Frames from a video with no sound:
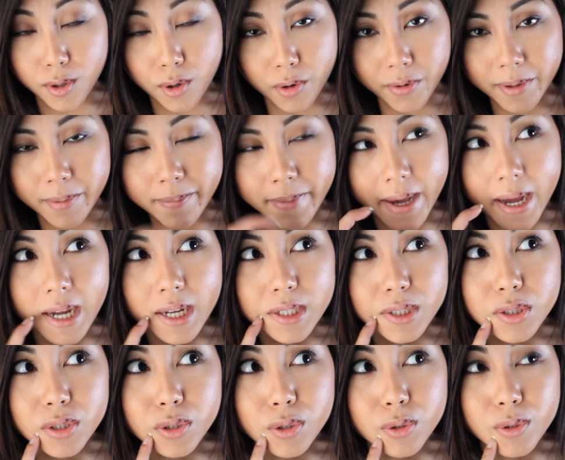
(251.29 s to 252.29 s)
Going
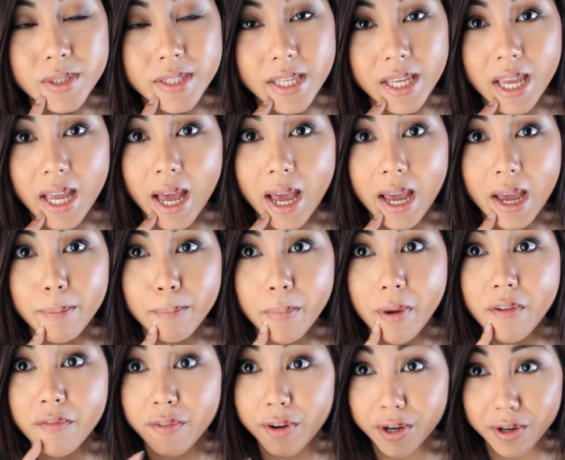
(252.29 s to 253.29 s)
back to saying I am
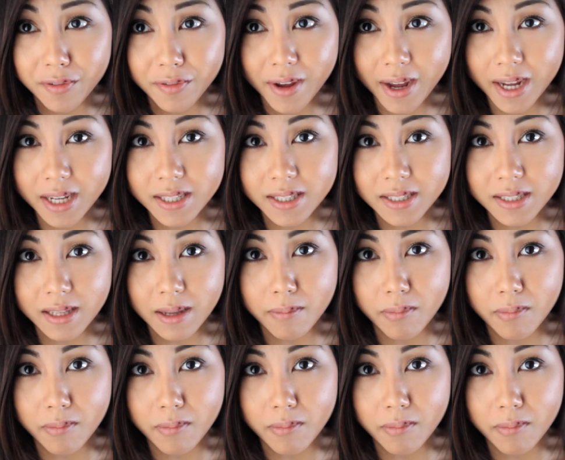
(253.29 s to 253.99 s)
afraid of heights,